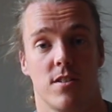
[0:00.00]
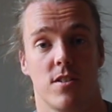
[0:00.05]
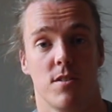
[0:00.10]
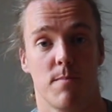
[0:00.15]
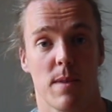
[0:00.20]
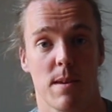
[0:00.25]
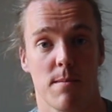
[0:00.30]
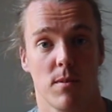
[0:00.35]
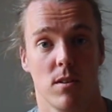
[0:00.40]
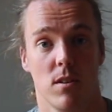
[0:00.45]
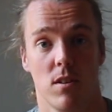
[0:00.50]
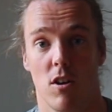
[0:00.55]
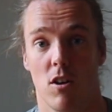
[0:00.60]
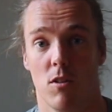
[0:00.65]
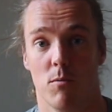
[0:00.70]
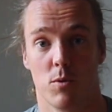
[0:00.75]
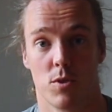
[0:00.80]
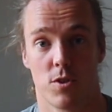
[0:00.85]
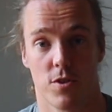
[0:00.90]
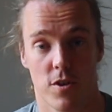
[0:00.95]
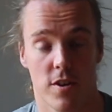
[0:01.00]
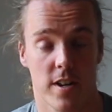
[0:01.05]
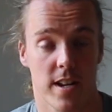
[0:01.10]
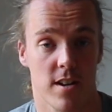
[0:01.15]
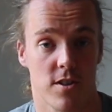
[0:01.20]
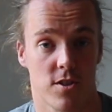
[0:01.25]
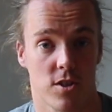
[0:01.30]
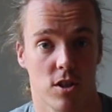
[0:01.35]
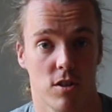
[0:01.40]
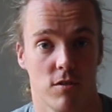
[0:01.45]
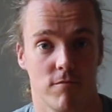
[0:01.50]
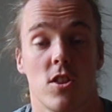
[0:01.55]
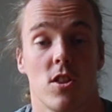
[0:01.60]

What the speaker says: to people almost 30 years ago.